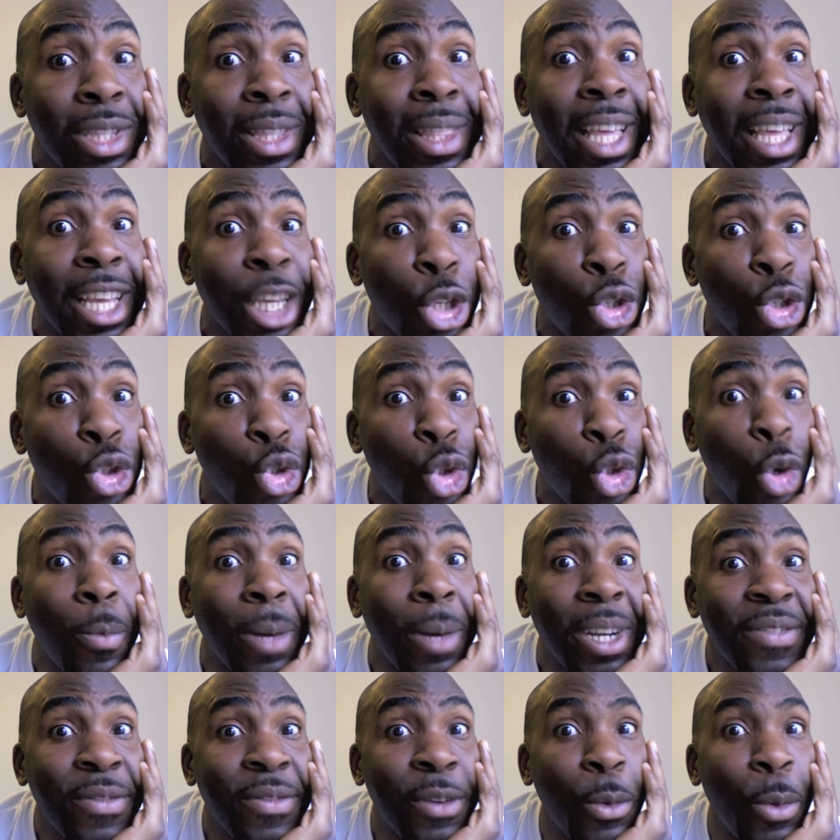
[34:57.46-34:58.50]
Thank you so
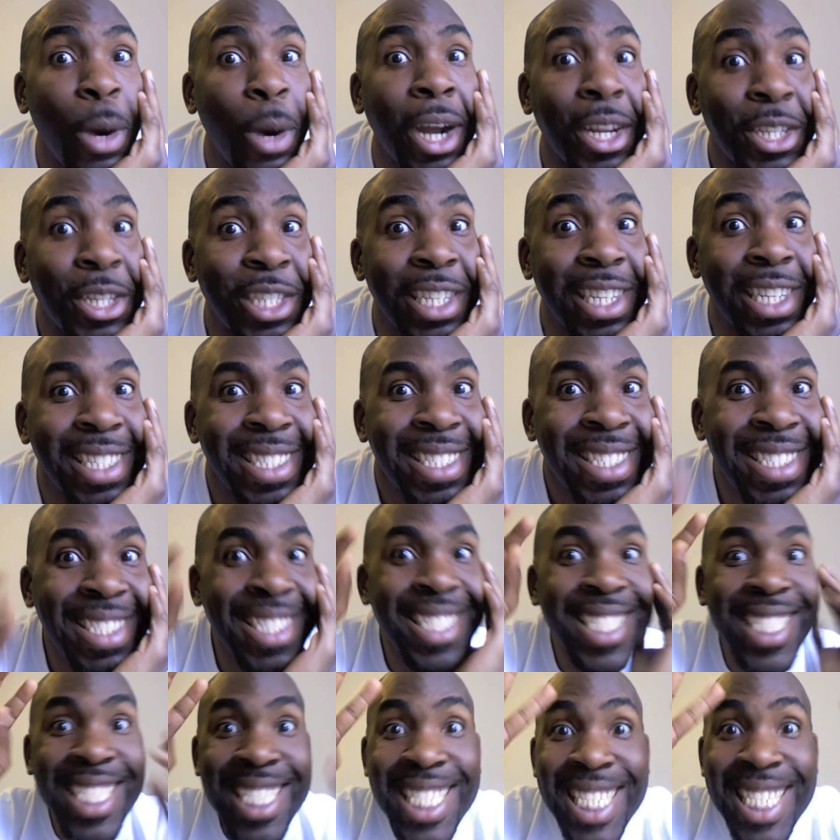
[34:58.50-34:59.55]
much for watching.
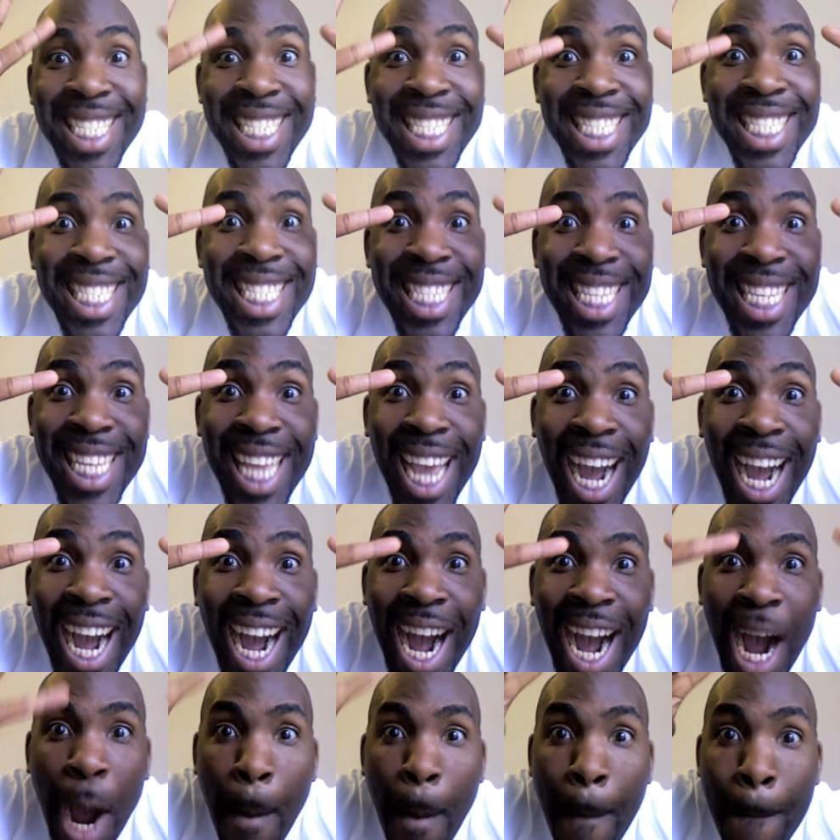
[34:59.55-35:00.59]
See ya.
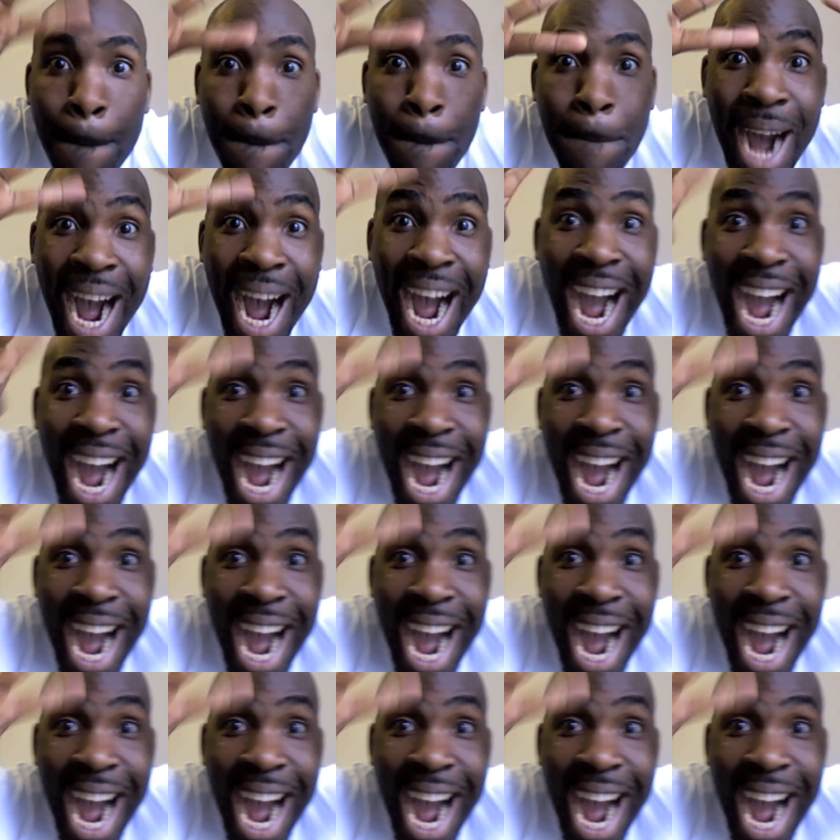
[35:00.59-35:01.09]
Bye.